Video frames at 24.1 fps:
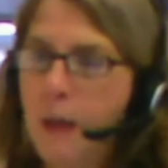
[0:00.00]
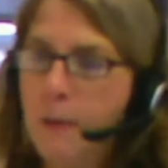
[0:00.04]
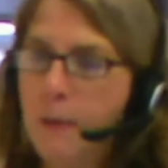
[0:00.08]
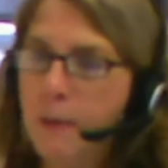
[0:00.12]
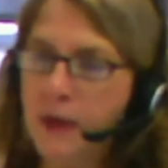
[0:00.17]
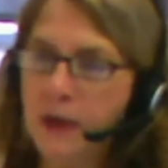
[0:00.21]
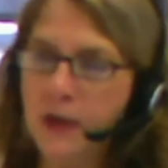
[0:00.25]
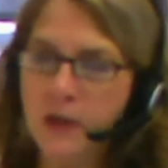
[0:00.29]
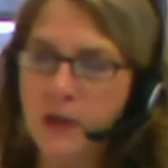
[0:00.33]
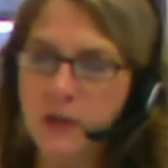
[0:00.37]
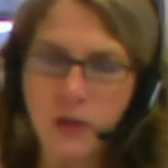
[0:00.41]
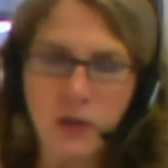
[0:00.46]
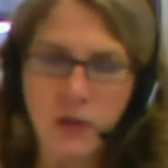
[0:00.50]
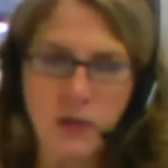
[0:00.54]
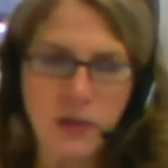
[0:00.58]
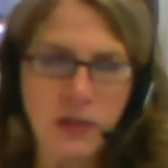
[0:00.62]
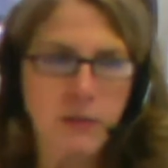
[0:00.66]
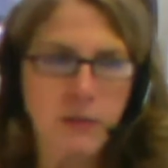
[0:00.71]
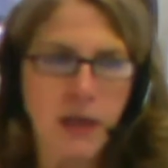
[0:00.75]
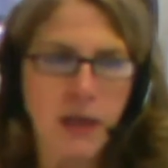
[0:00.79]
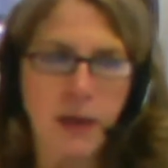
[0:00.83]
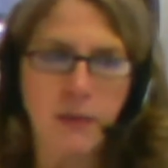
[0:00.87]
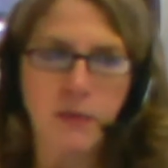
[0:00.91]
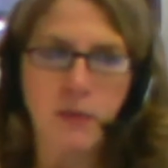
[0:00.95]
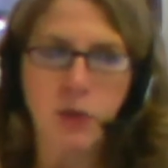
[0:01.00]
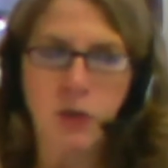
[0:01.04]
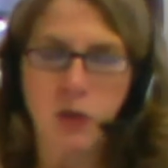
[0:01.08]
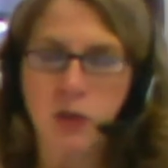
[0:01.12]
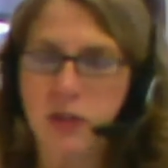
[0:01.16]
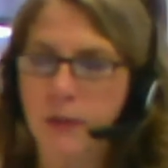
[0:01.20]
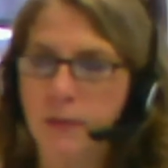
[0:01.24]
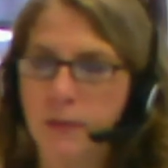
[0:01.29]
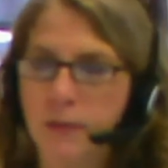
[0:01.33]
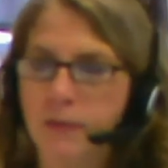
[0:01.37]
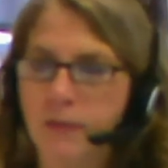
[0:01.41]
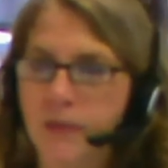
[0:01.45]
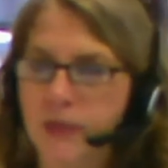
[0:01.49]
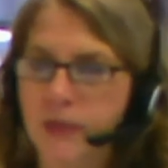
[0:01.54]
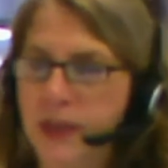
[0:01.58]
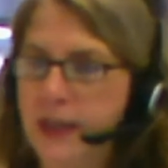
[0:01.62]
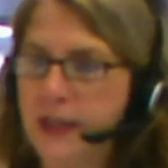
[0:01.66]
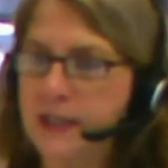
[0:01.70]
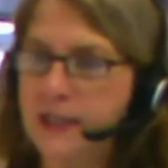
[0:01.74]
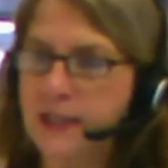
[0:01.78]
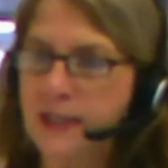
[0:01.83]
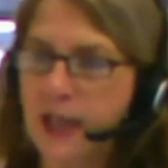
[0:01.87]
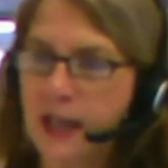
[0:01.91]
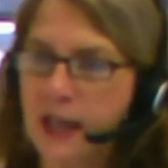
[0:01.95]
but also sometimes there's some
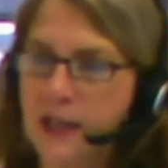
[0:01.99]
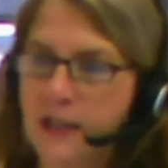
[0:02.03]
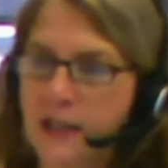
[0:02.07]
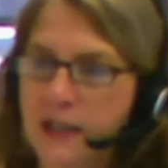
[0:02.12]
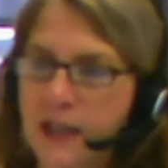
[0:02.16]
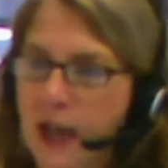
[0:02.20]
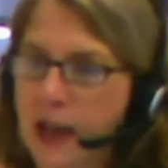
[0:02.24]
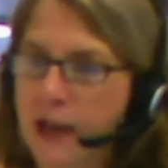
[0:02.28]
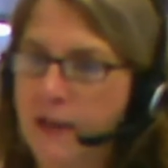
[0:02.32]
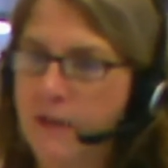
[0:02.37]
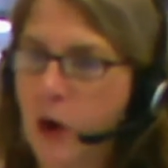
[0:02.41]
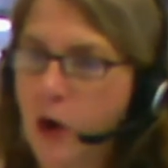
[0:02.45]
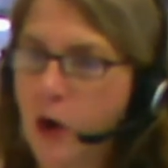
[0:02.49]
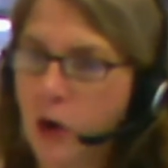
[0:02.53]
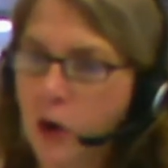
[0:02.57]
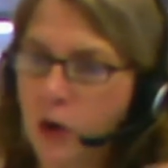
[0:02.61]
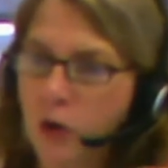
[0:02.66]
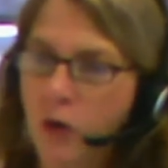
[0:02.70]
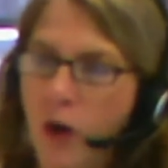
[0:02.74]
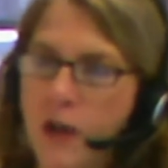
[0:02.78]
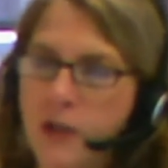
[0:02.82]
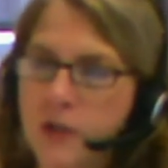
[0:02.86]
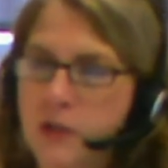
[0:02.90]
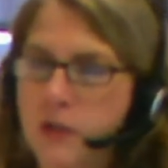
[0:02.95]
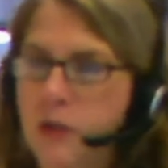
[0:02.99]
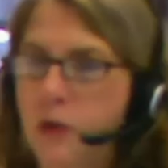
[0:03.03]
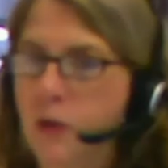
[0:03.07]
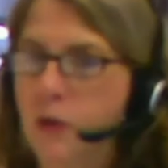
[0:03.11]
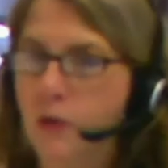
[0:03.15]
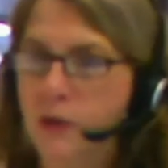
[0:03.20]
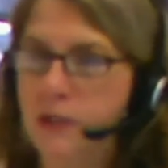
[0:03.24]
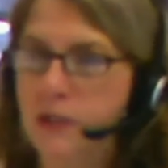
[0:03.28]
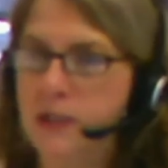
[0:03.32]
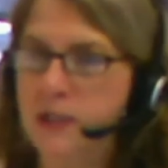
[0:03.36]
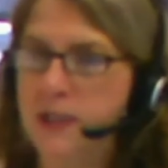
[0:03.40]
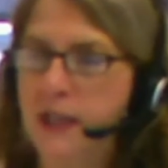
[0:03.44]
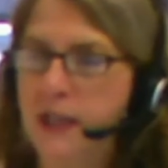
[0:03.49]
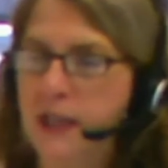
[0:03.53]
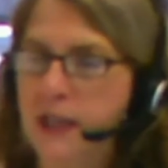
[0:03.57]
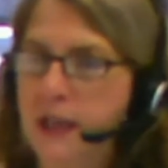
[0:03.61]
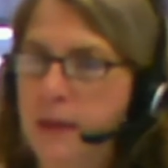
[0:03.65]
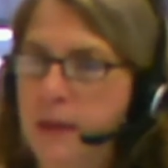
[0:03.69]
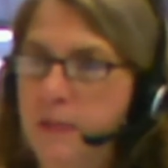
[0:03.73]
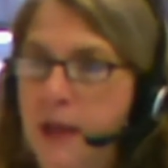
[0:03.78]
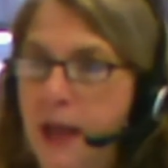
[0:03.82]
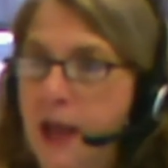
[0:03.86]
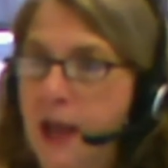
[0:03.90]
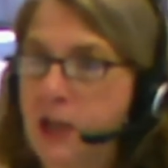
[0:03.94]
things that kind of are crossovers that
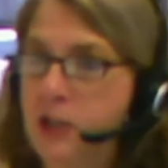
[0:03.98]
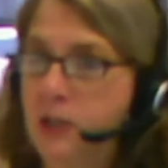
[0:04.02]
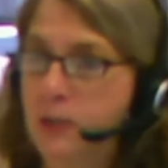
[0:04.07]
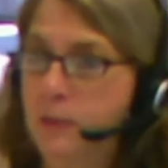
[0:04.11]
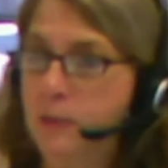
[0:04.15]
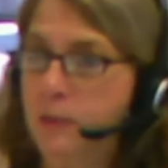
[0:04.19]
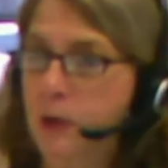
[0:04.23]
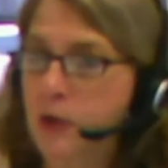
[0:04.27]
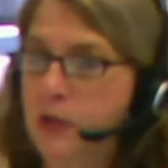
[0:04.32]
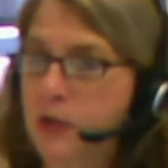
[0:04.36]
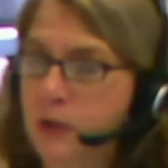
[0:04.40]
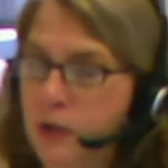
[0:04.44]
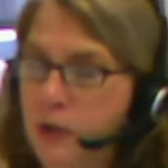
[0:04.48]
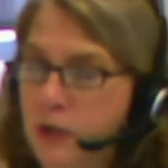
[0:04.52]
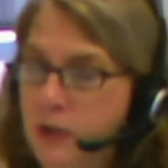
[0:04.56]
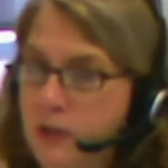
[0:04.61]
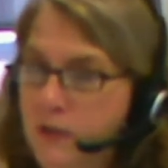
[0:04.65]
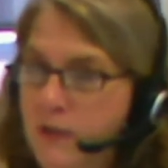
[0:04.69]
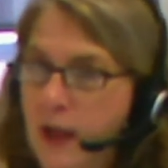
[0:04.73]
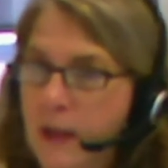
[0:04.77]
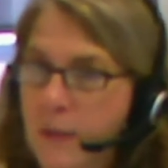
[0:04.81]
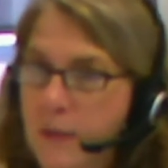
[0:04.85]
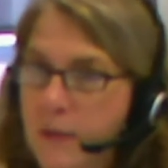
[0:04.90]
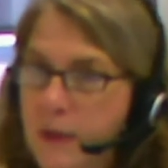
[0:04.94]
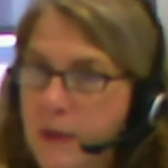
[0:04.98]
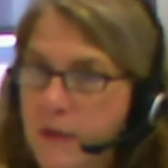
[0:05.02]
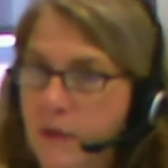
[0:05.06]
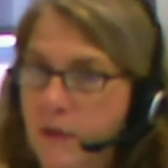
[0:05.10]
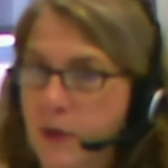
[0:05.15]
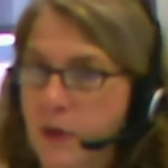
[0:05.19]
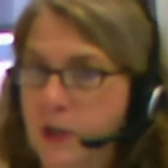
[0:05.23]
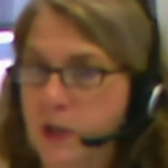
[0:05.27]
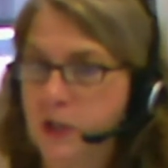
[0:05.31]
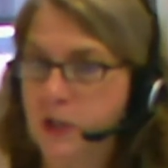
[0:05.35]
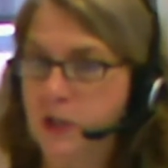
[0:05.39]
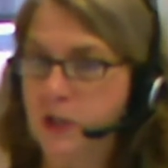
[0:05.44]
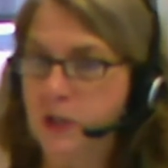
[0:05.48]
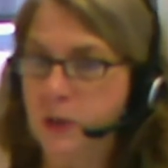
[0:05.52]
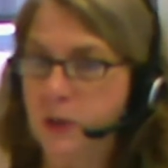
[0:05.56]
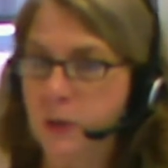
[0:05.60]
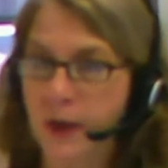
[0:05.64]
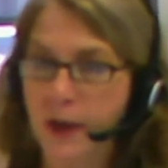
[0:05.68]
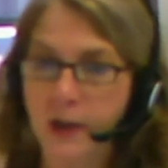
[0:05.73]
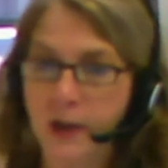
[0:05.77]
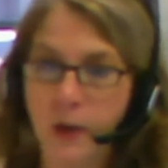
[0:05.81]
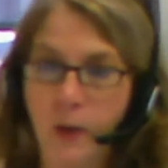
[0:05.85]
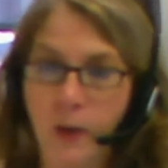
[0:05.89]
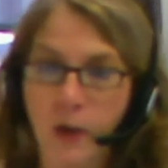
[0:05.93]
can be actually personal development for us too.
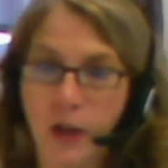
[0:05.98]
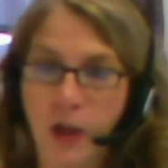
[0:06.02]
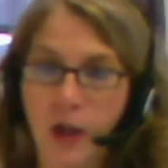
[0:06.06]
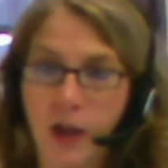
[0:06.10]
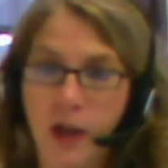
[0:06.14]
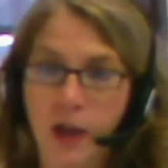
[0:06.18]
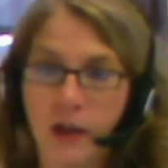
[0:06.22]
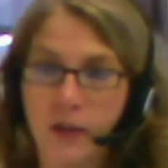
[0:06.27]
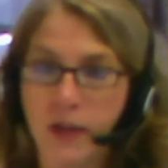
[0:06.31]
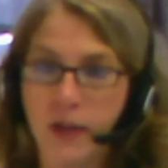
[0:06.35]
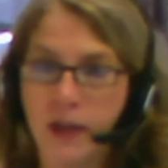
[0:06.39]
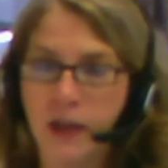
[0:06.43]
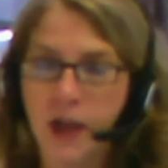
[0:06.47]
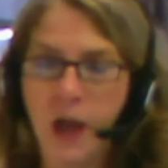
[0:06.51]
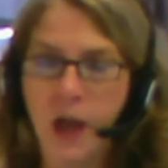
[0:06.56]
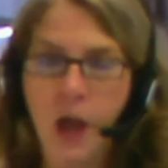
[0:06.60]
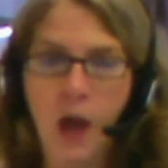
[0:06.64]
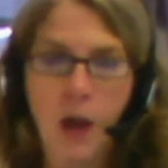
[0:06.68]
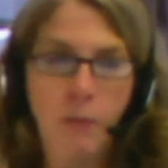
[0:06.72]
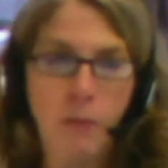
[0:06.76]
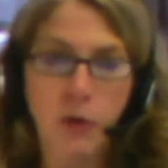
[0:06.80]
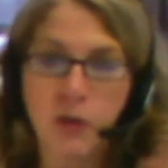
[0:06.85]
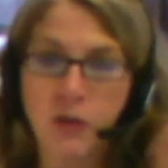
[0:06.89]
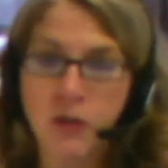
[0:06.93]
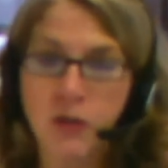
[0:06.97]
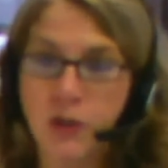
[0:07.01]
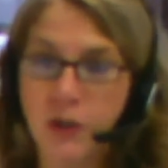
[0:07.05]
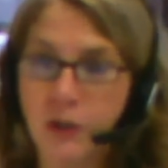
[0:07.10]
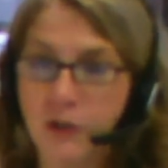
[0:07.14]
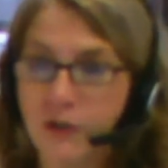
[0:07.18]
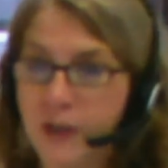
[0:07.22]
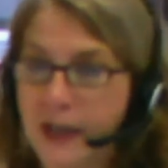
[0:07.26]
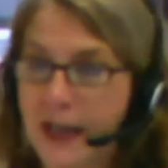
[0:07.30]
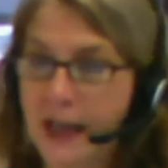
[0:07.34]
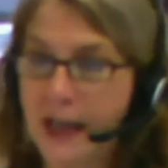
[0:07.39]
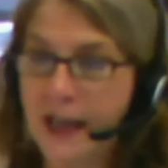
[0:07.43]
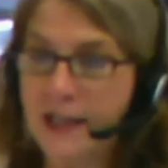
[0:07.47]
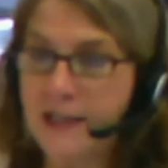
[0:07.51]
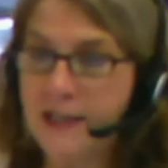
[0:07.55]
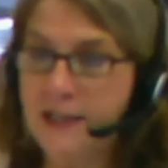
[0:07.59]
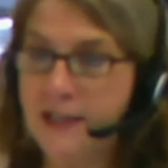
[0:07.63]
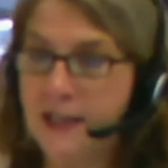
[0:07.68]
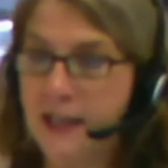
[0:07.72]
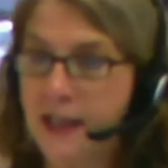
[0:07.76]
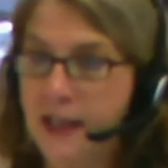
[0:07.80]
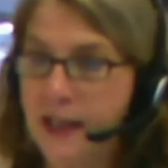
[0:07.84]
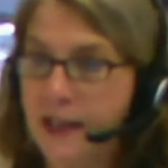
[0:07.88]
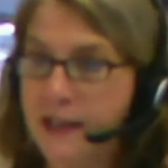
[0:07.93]
I know a lot of the personal finance
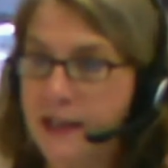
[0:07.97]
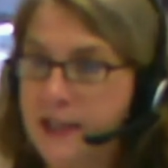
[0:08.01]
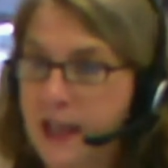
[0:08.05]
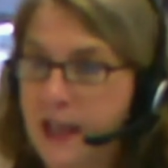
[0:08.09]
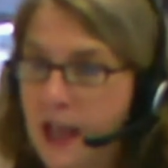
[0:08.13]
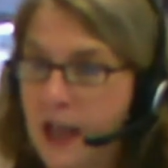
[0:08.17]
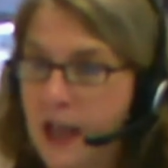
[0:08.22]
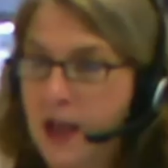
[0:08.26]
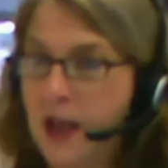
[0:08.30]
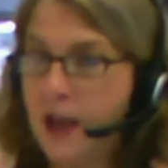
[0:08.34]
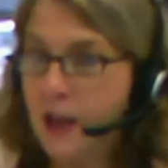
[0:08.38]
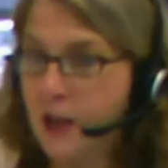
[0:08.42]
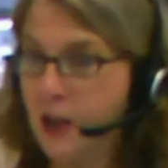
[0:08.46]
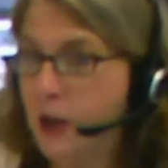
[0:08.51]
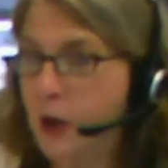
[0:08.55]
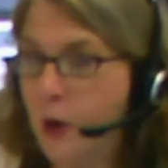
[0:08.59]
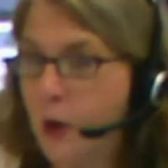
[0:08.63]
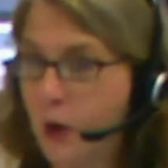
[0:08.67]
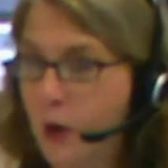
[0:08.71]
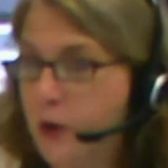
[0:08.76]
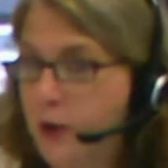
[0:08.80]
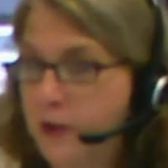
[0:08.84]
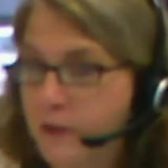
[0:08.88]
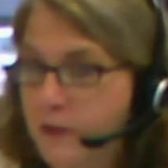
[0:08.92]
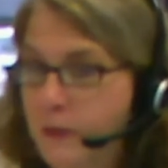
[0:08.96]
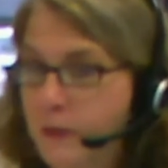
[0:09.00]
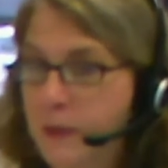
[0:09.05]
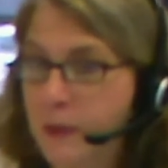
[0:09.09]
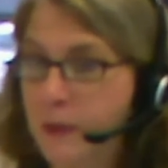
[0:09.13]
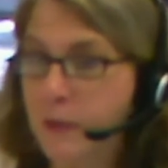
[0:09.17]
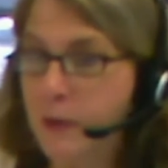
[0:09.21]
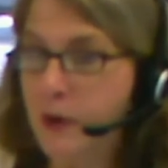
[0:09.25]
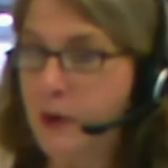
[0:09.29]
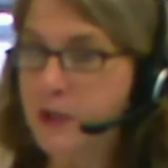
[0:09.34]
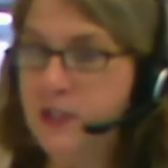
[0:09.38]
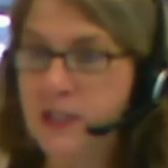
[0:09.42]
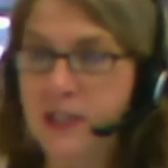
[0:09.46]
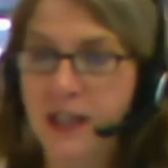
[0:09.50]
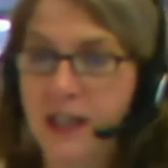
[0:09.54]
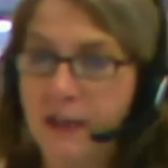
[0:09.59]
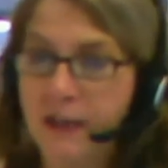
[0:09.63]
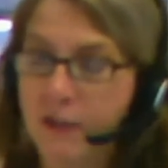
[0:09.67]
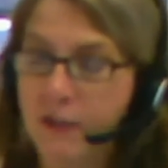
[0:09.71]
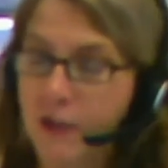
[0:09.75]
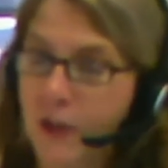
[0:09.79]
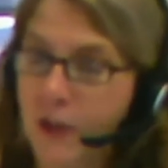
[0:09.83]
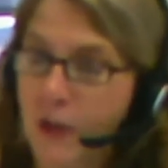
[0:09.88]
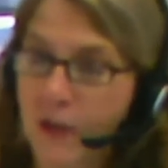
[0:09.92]
things are good for me personally,
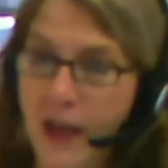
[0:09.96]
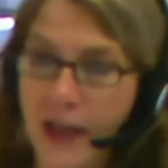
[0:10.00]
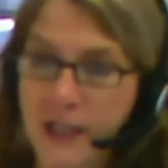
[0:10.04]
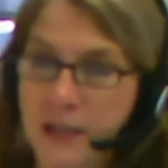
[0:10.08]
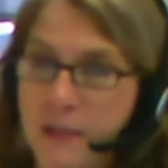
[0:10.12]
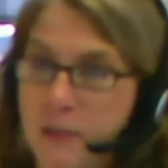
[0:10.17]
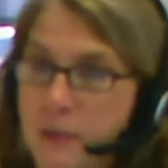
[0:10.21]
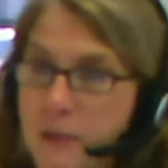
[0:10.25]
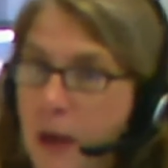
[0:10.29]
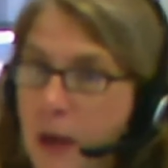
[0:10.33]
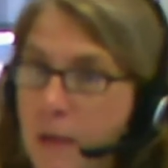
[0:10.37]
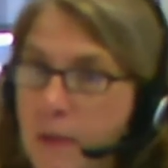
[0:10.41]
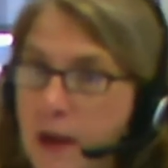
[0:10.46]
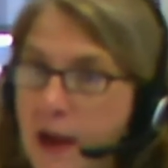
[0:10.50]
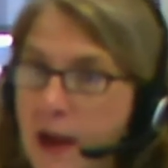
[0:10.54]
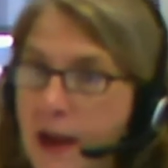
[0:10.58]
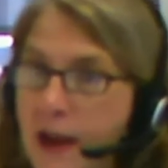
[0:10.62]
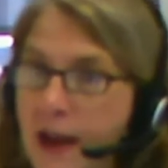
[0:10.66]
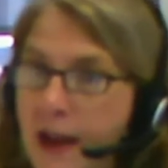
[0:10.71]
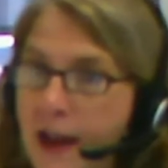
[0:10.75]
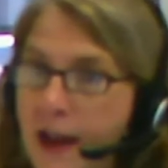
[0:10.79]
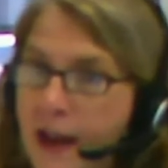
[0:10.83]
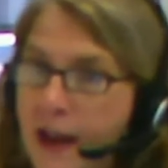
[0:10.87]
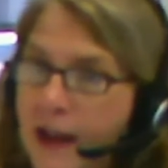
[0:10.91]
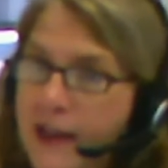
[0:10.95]
even though that's not my